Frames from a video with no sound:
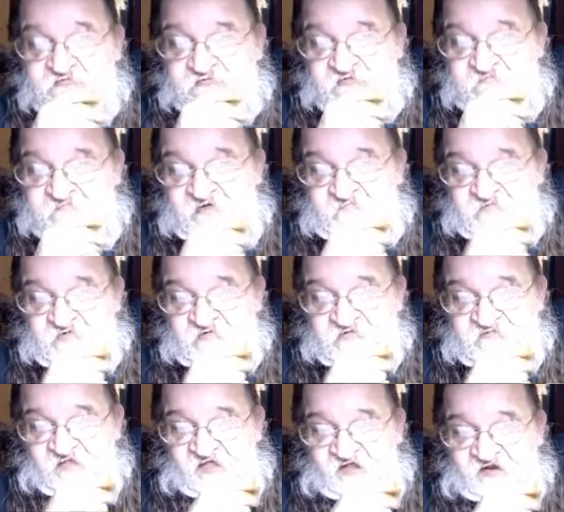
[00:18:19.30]
to
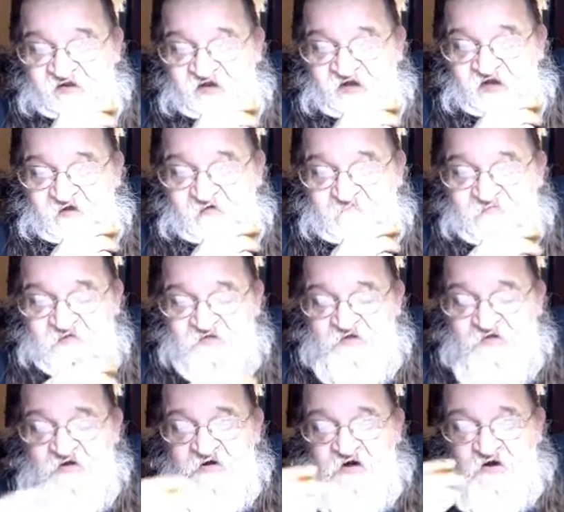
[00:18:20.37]
remember that
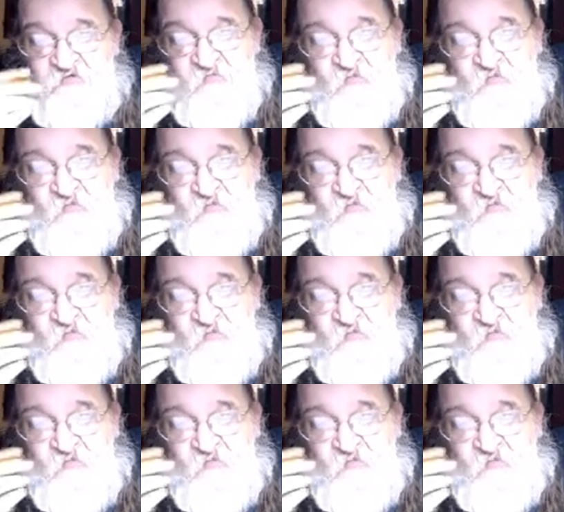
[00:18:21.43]
our